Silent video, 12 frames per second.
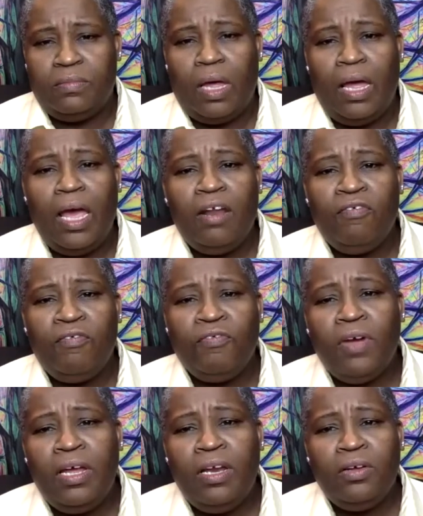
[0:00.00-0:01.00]
I had a
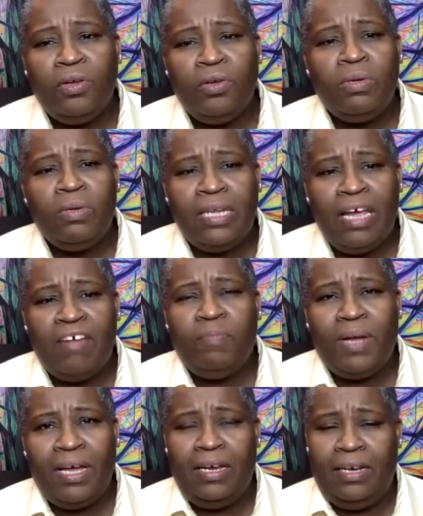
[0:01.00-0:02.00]
friend who was left
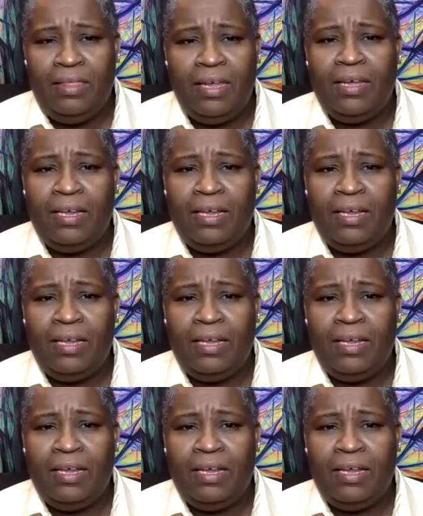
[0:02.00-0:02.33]
behind in that